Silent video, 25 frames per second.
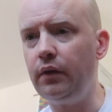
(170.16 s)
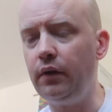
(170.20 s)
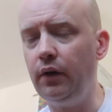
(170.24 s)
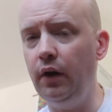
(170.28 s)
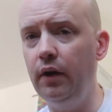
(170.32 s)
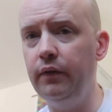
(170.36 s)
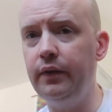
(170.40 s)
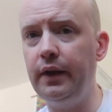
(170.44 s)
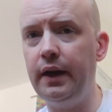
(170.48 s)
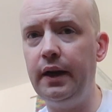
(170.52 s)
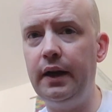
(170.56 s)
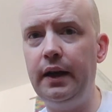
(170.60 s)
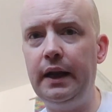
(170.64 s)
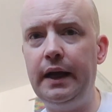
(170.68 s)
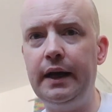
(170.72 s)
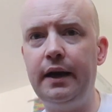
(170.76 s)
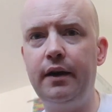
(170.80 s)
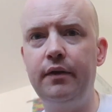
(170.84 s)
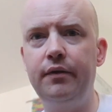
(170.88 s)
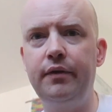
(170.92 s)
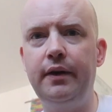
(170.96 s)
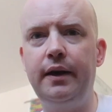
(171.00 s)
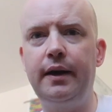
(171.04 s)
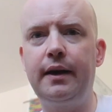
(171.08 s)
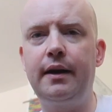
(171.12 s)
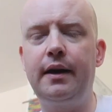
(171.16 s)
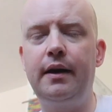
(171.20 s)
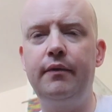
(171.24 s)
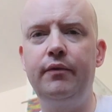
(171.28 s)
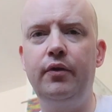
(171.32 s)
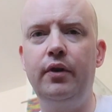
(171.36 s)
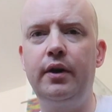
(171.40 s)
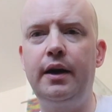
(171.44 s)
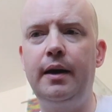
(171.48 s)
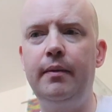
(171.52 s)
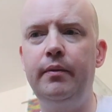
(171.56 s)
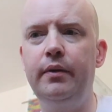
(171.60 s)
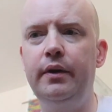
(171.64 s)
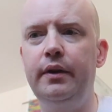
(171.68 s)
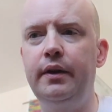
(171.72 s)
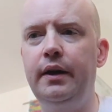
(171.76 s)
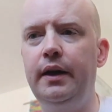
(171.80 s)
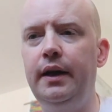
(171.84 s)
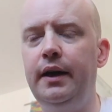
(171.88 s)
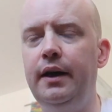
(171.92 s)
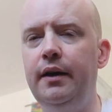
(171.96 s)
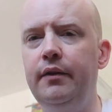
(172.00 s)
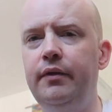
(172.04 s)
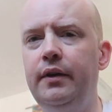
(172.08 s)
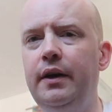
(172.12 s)
of that lack of vocabulary they
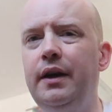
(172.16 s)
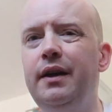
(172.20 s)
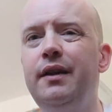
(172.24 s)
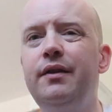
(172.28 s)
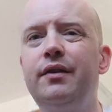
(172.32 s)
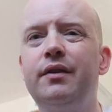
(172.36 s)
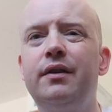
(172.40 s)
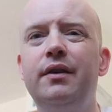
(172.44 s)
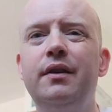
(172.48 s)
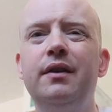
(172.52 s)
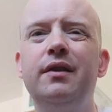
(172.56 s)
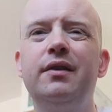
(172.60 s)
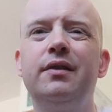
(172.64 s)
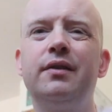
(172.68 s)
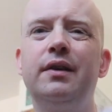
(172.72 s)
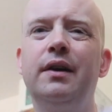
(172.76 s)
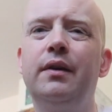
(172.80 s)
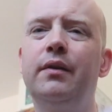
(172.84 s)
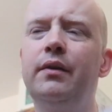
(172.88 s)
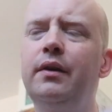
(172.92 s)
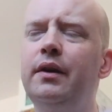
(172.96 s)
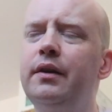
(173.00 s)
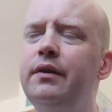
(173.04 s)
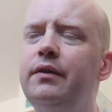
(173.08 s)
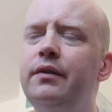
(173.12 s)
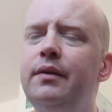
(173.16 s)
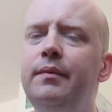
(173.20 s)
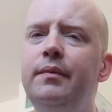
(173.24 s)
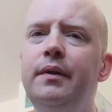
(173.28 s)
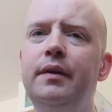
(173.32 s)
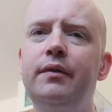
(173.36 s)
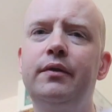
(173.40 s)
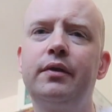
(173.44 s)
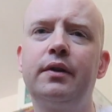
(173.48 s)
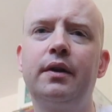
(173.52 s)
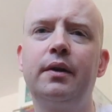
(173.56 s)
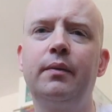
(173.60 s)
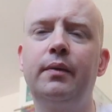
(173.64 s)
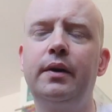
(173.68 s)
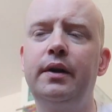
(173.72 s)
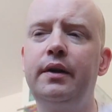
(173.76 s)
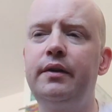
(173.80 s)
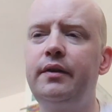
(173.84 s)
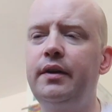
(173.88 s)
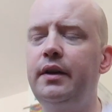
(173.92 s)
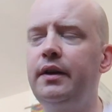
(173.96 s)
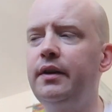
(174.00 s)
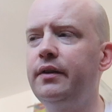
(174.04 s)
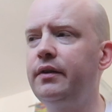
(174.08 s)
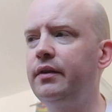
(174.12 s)
have. And it's going to sound like sometimes they're going to want
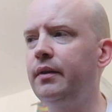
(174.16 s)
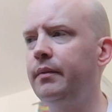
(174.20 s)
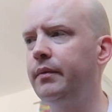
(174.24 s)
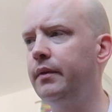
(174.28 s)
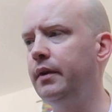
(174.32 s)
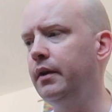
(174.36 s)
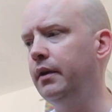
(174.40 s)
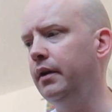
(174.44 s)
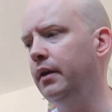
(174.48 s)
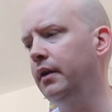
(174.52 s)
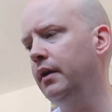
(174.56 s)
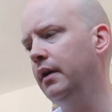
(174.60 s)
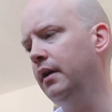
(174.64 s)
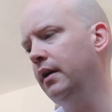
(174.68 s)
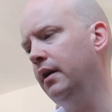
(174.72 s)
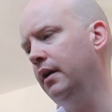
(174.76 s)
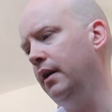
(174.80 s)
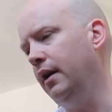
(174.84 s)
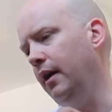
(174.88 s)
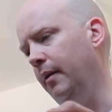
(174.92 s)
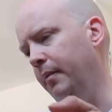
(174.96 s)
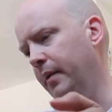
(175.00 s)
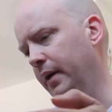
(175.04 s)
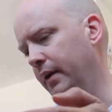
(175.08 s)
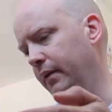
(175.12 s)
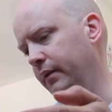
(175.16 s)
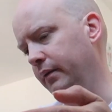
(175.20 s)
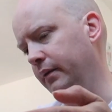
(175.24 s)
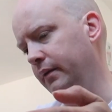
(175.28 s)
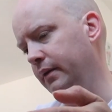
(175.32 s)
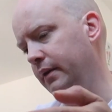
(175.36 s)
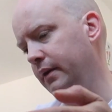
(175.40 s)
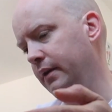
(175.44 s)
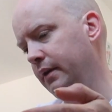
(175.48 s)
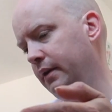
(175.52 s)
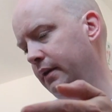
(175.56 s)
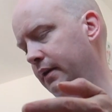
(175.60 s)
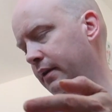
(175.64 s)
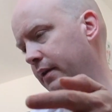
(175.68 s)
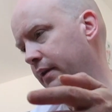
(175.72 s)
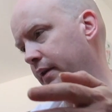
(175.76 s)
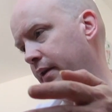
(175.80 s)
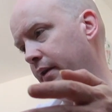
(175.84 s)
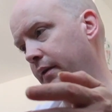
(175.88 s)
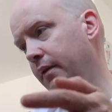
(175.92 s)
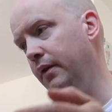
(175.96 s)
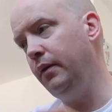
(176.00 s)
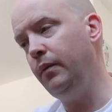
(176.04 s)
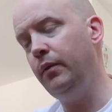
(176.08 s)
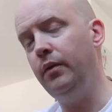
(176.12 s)
to tell you something about
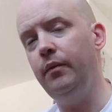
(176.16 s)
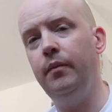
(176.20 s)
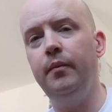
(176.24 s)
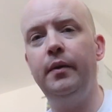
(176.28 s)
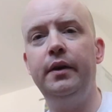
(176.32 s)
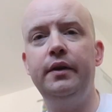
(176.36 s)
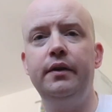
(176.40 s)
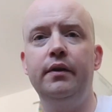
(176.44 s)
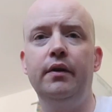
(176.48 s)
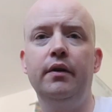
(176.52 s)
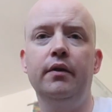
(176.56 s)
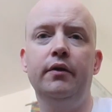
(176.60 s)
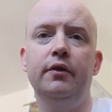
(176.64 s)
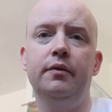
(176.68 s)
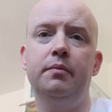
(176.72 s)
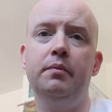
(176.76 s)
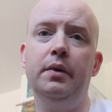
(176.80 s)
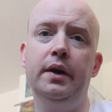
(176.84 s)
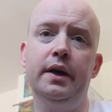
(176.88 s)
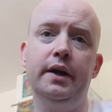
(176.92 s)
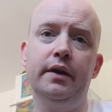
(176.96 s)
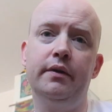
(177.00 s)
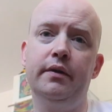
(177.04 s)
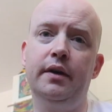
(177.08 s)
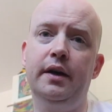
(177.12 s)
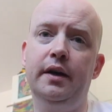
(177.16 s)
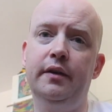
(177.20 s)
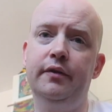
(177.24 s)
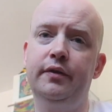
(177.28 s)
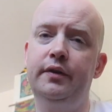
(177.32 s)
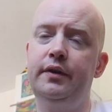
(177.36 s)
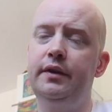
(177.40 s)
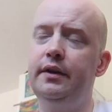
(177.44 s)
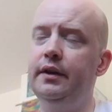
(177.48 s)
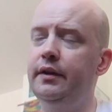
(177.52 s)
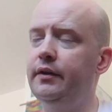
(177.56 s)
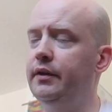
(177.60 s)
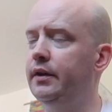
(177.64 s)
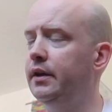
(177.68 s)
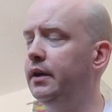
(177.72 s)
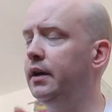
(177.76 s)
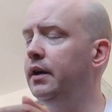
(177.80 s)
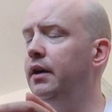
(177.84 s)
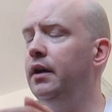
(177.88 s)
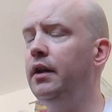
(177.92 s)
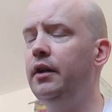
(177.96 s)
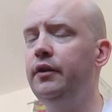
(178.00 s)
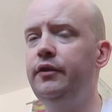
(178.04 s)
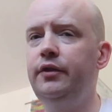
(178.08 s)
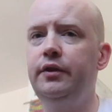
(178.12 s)
the new one of my daughter is Minecraft. That's
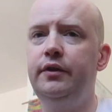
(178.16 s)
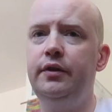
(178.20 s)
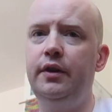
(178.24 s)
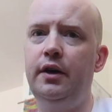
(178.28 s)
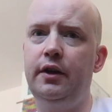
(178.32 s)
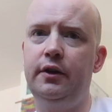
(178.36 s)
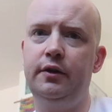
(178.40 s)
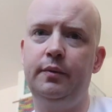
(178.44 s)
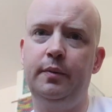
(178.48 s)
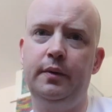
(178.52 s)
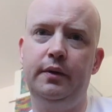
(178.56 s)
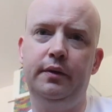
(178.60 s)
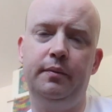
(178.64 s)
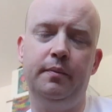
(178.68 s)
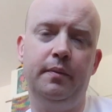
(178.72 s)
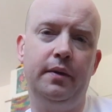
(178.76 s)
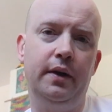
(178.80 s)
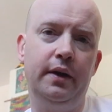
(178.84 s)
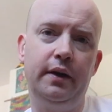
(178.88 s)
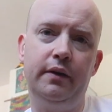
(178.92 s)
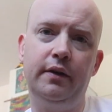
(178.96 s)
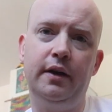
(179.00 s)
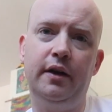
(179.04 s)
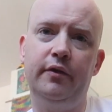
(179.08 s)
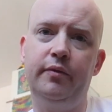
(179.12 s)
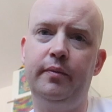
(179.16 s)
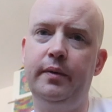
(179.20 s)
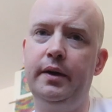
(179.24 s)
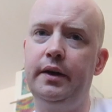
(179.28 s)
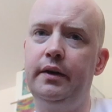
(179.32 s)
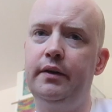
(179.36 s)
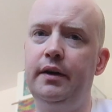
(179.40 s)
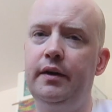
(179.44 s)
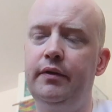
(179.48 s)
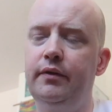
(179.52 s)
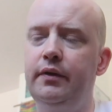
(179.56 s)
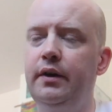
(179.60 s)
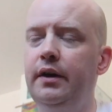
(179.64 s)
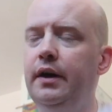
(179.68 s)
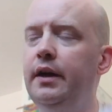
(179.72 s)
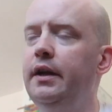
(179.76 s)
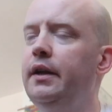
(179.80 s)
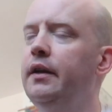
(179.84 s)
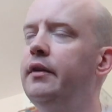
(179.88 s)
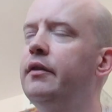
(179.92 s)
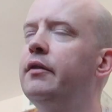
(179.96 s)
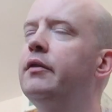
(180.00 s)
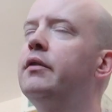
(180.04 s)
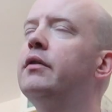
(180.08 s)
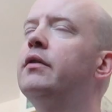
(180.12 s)
all she talks about is Minecraft. And
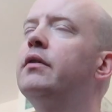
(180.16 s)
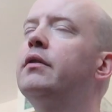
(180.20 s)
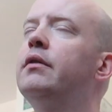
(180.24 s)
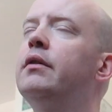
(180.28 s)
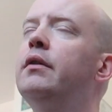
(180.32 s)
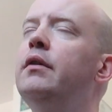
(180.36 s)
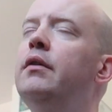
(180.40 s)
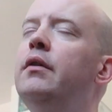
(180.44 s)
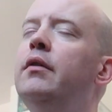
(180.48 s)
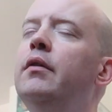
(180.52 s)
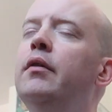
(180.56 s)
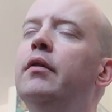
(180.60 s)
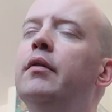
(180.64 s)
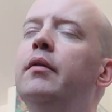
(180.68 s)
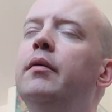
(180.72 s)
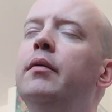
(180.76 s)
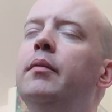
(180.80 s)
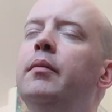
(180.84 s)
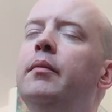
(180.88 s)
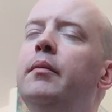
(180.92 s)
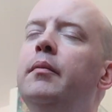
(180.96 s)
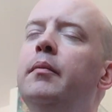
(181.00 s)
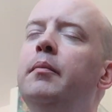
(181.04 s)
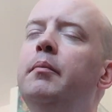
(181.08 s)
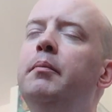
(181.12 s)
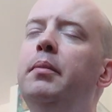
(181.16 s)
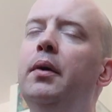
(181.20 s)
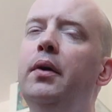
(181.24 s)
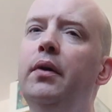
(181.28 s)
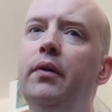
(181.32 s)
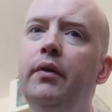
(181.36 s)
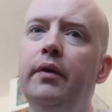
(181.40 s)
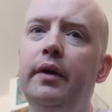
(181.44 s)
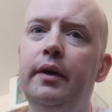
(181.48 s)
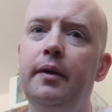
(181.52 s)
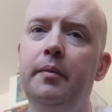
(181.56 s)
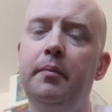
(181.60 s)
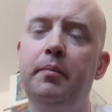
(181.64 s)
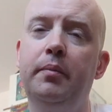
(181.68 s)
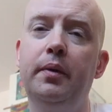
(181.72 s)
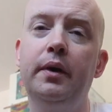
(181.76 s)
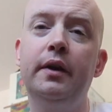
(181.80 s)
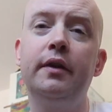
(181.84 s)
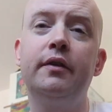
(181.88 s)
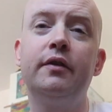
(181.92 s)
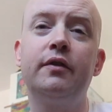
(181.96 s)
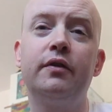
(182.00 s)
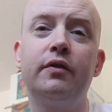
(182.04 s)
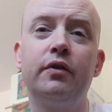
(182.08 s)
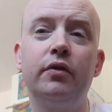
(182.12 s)
it's so boring, but
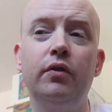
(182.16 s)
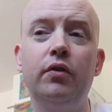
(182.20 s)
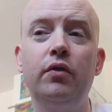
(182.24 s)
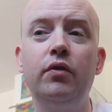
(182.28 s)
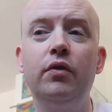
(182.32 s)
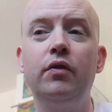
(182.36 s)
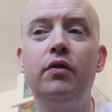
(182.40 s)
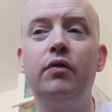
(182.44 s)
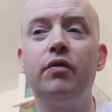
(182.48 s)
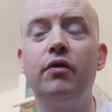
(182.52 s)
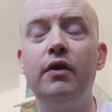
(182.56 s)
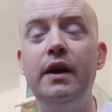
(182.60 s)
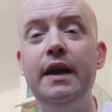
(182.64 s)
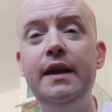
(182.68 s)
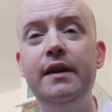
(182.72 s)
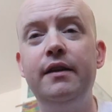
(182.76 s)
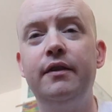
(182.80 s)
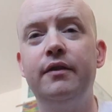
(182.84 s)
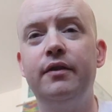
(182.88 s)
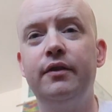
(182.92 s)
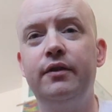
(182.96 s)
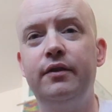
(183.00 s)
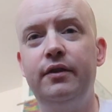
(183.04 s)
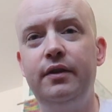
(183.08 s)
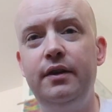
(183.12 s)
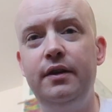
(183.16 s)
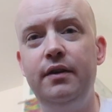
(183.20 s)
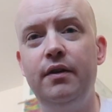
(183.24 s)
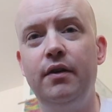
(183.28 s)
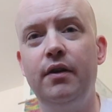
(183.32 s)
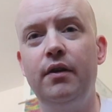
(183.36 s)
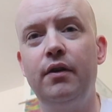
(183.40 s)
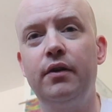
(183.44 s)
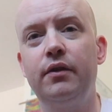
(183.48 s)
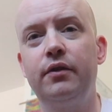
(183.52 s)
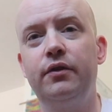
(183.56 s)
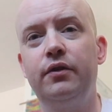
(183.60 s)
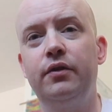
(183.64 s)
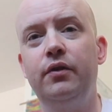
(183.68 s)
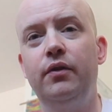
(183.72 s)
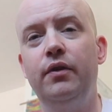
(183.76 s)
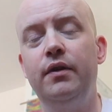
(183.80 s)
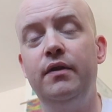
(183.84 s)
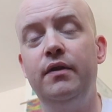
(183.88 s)
it's so great to see her so